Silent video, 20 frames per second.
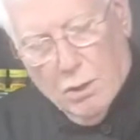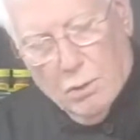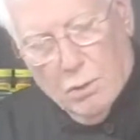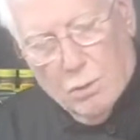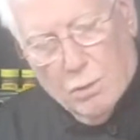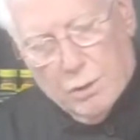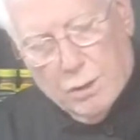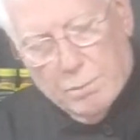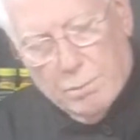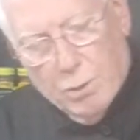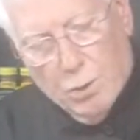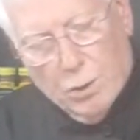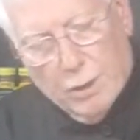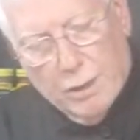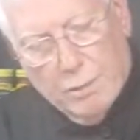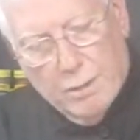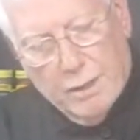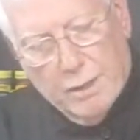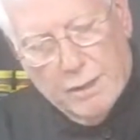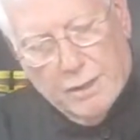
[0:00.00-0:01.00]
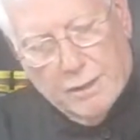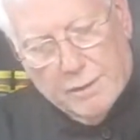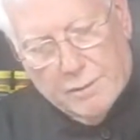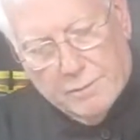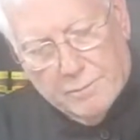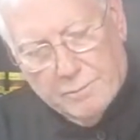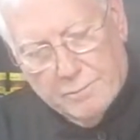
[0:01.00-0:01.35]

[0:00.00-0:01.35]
We're going to pour them in there.